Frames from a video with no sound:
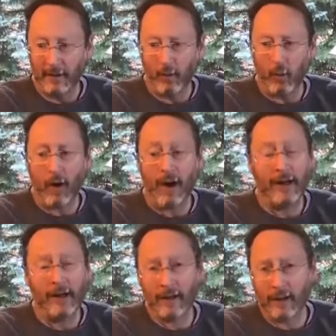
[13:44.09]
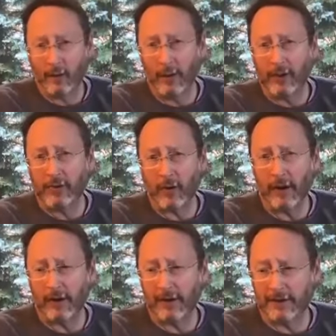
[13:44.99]
Why are we
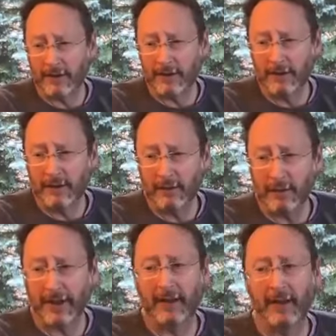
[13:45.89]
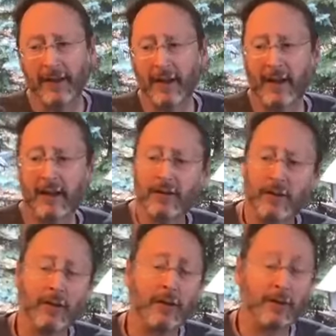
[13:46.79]
joyless by clinging
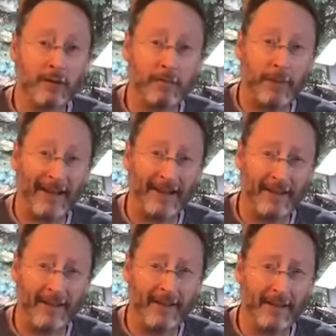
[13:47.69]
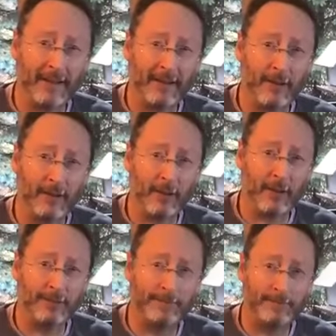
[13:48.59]
to
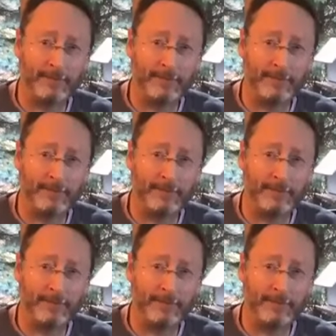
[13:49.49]
control?